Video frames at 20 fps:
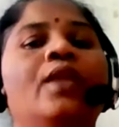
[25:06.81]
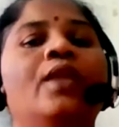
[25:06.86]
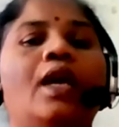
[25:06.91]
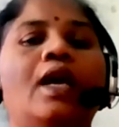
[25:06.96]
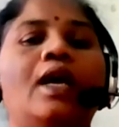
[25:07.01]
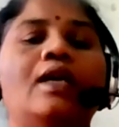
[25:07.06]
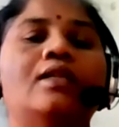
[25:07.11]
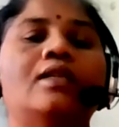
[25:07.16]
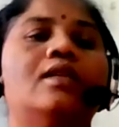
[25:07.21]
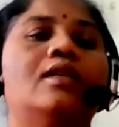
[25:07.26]

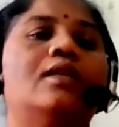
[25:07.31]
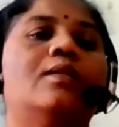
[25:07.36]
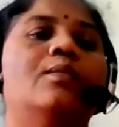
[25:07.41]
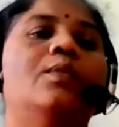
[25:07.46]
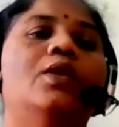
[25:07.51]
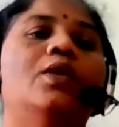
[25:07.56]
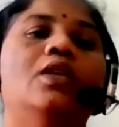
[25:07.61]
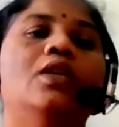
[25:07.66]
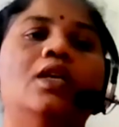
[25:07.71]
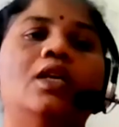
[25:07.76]
as the
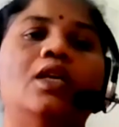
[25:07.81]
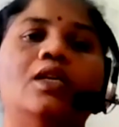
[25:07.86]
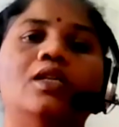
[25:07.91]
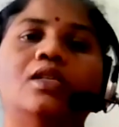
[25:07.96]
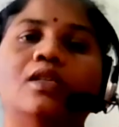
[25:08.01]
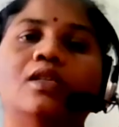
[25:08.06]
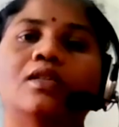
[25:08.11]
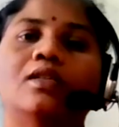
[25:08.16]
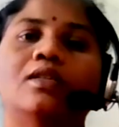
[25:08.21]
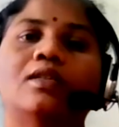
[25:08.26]

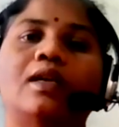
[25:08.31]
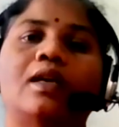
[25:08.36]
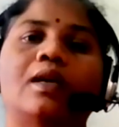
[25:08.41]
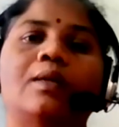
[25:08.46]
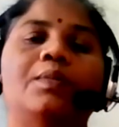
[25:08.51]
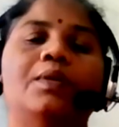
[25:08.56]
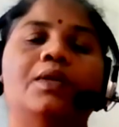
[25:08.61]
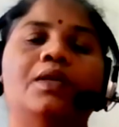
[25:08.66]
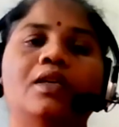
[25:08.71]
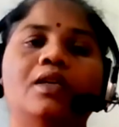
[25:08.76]
communication is
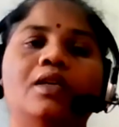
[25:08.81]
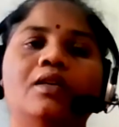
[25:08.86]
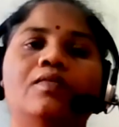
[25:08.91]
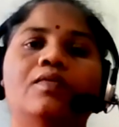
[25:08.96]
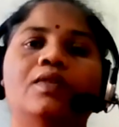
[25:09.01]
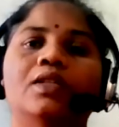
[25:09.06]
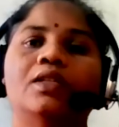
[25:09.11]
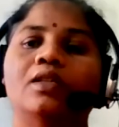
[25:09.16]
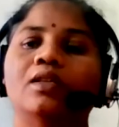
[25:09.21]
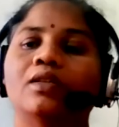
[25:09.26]
happening
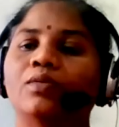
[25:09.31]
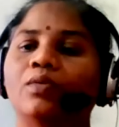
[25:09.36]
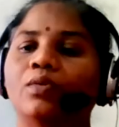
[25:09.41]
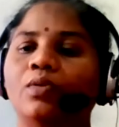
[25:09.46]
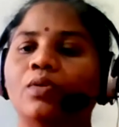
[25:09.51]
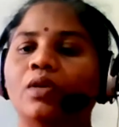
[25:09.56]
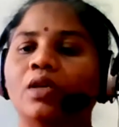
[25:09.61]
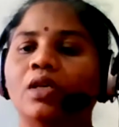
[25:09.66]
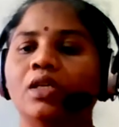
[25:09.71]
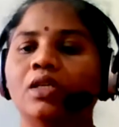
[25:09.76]
within
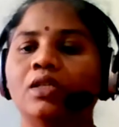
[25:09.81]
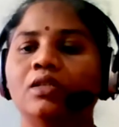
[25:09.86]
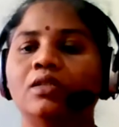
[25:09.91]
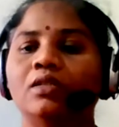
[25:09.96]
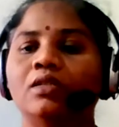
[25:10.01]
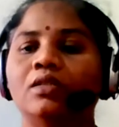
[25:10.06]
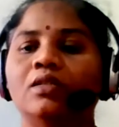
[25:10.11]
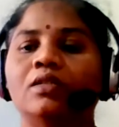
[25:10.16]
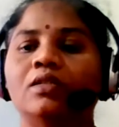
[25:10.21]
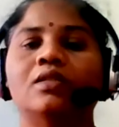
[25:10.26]
only
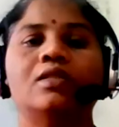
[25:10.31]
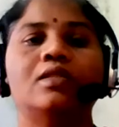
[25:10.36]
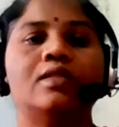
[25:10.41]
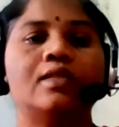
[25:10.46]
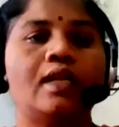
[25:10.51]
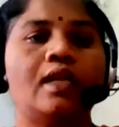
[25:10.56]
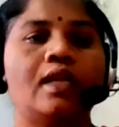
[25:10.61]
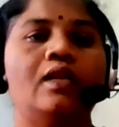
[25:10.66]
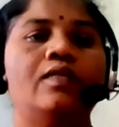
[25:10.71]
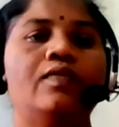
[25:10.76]
the
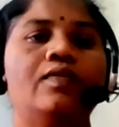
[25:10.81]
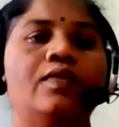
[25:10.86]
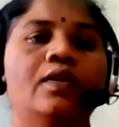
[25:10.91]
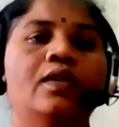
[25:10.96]
self,